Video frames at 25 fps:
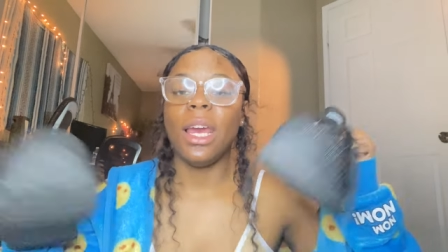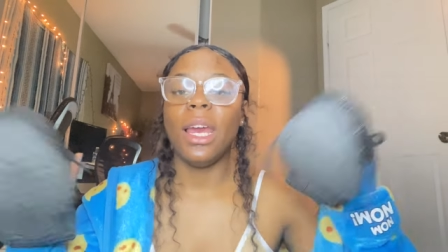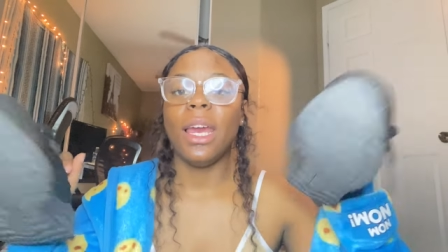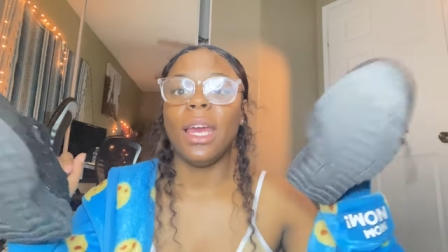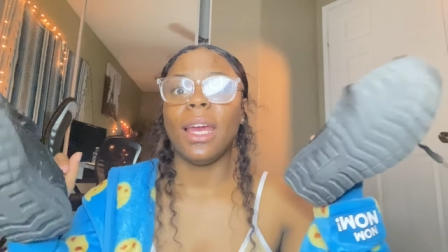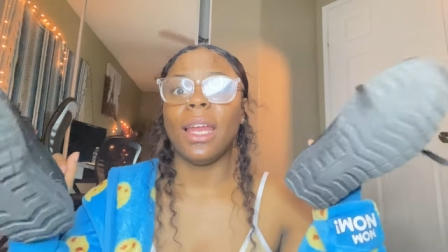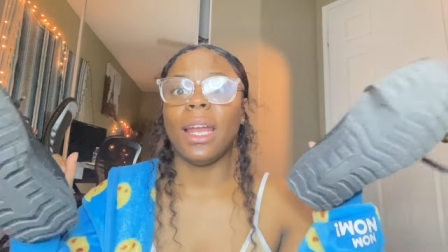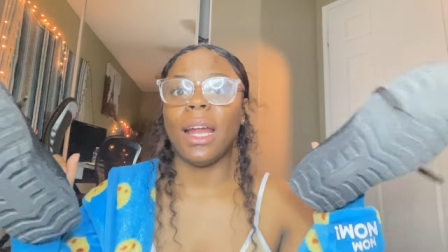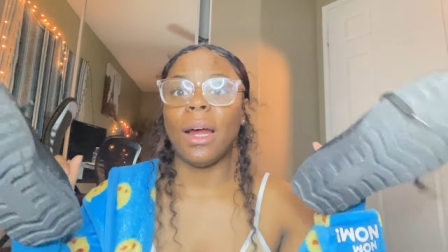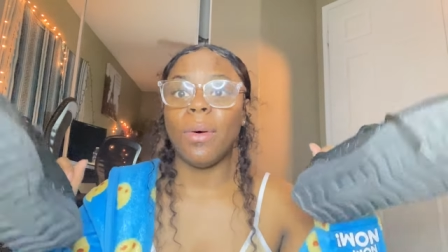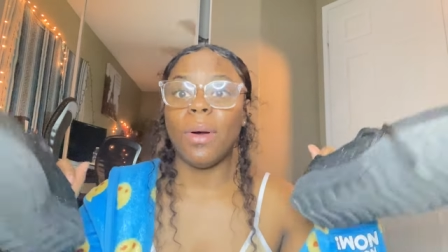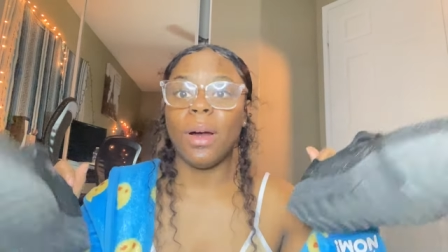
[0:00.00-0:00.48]

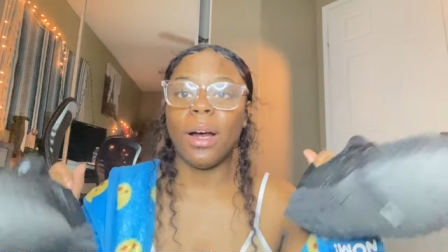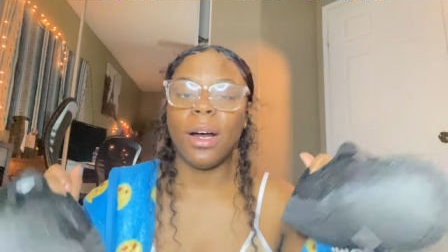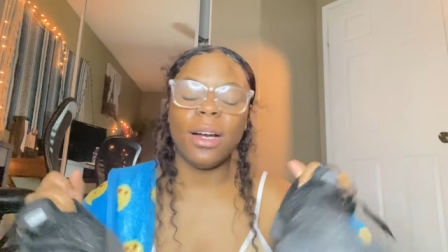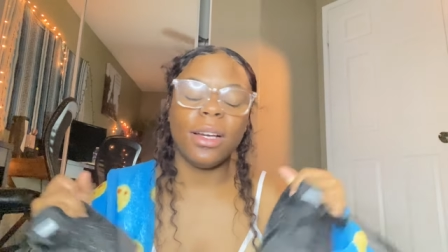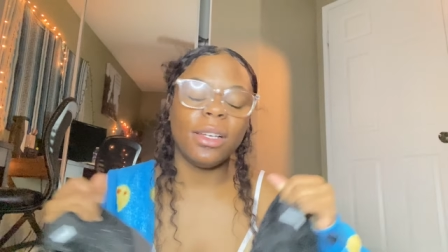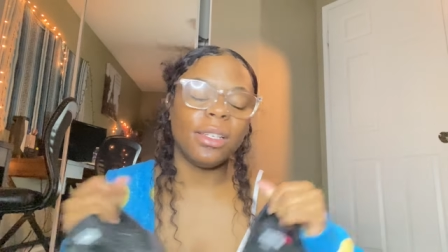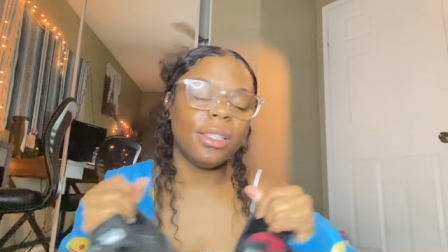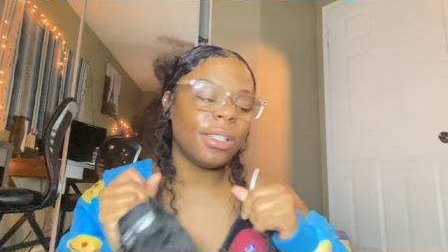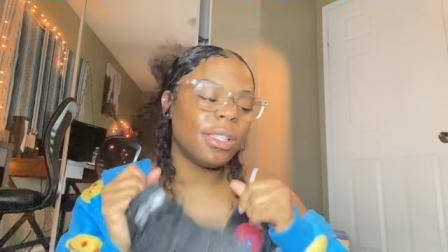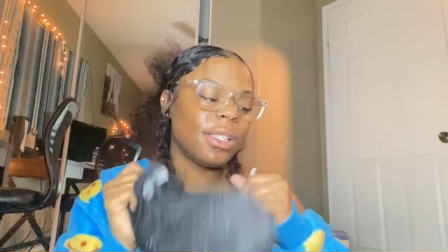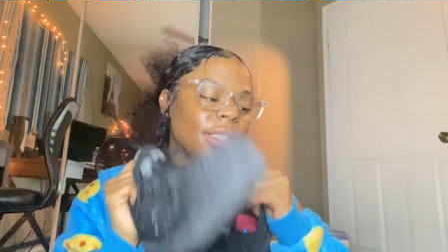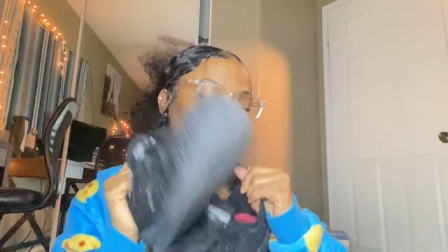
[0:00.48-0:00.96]
And I will
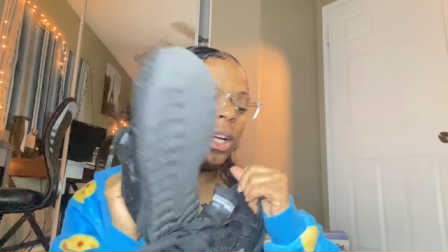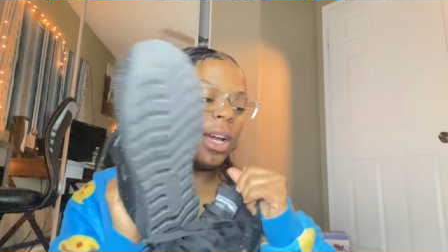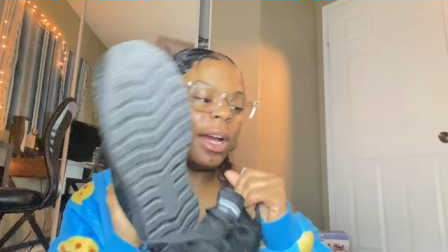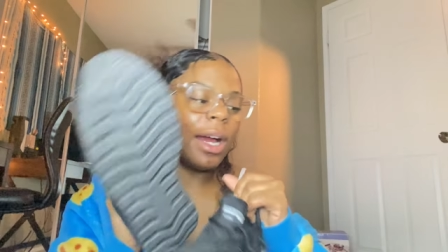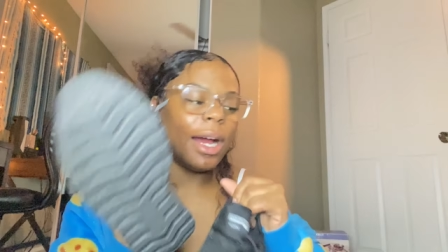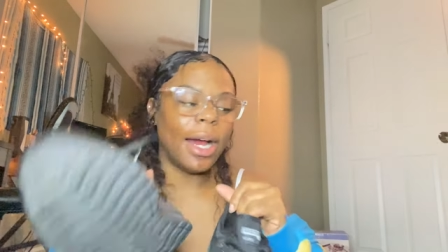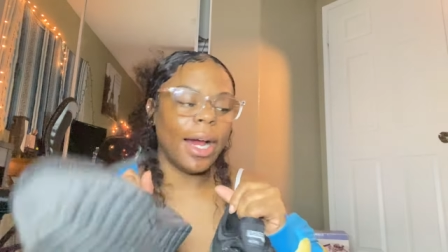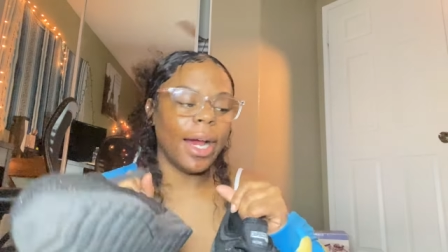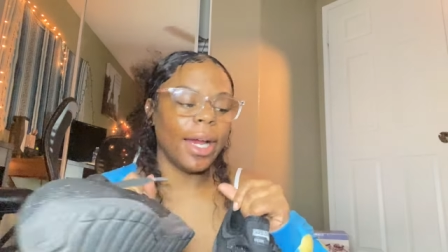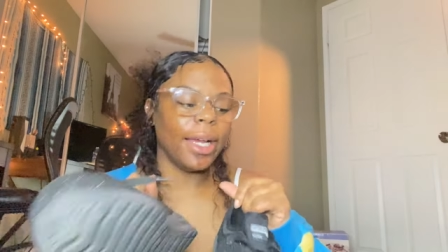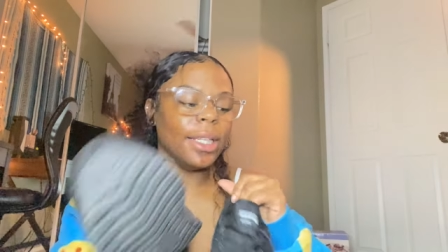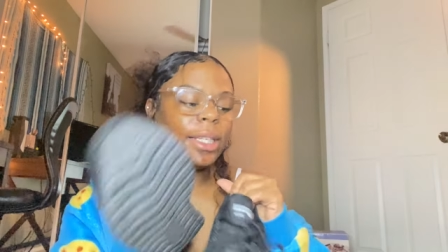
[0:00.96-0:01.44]
honestly
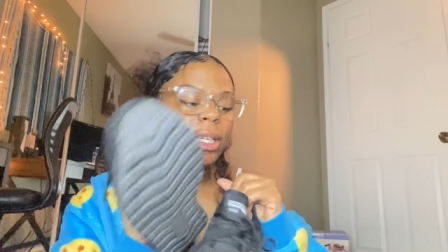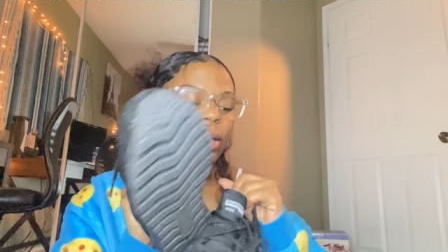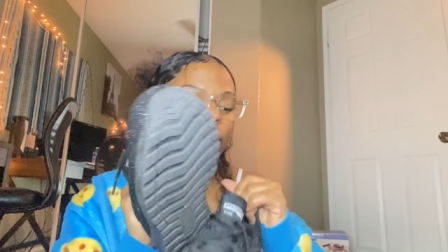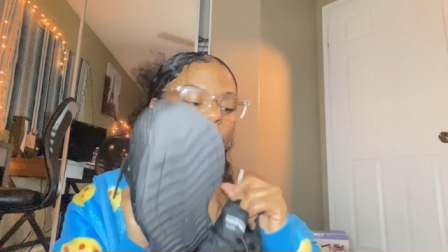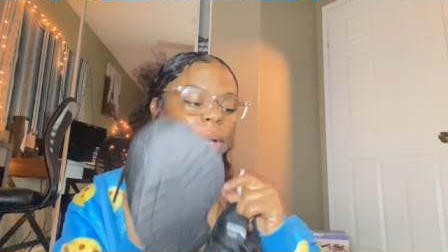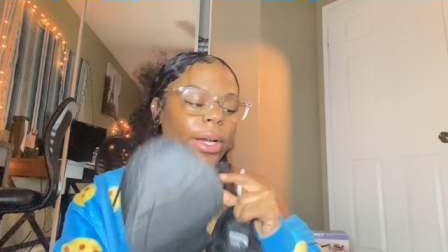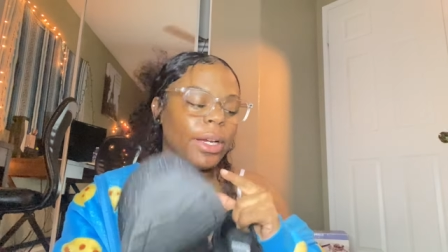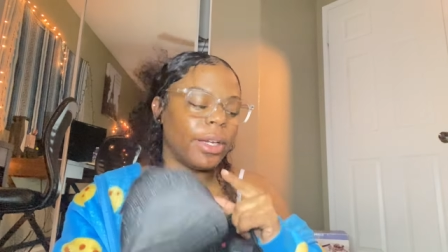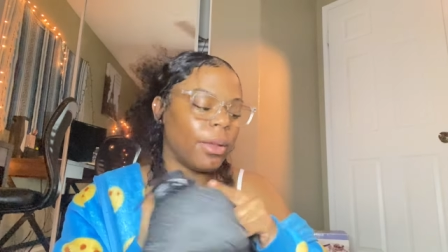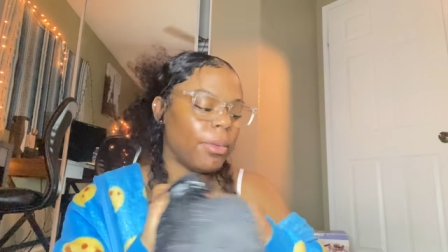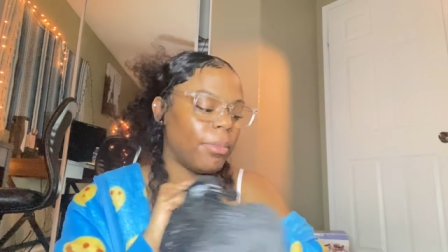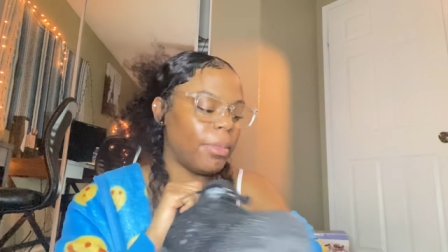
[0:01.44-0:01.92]
highly
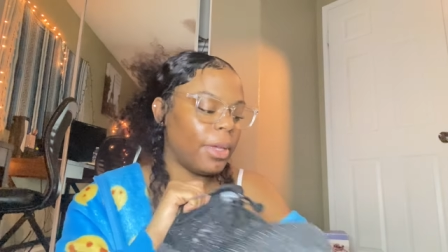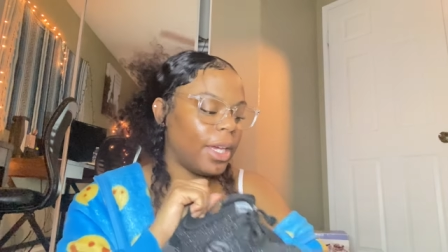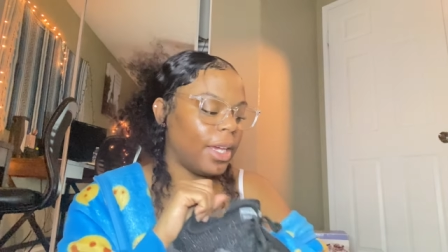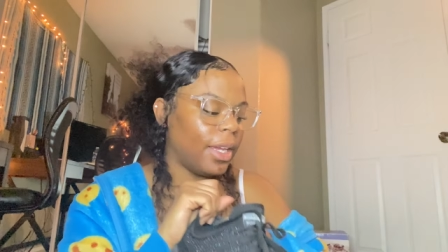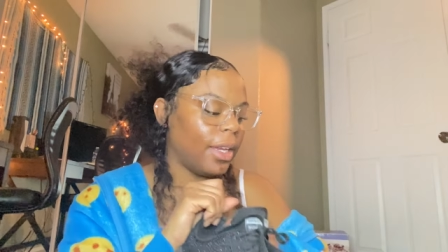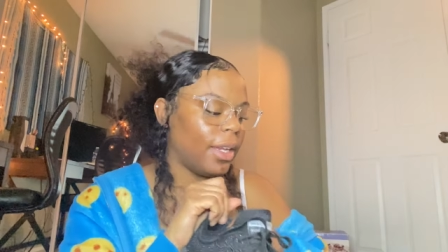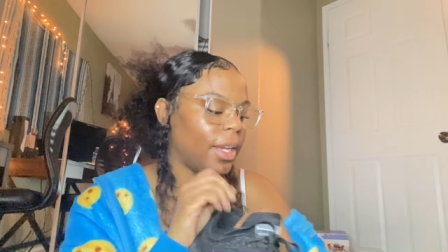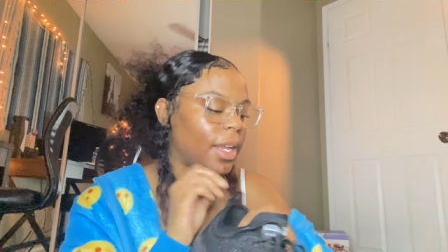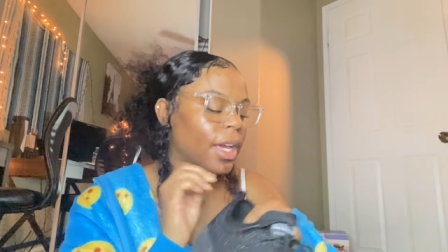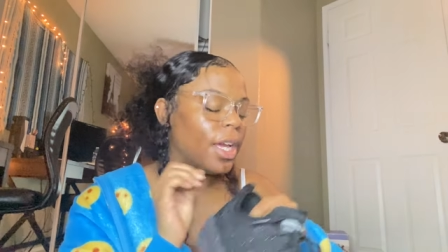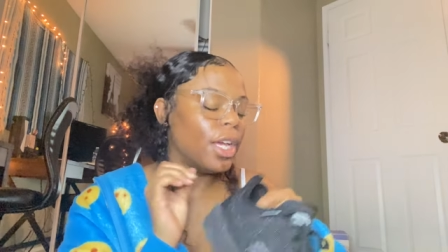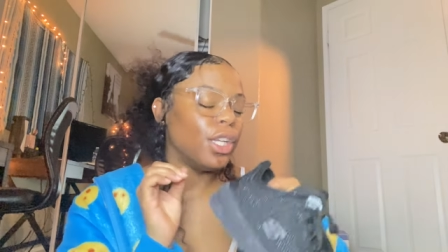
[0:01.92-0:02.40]

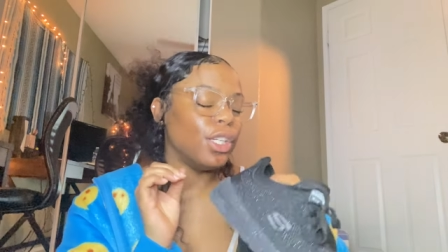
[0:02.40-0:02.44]
recommend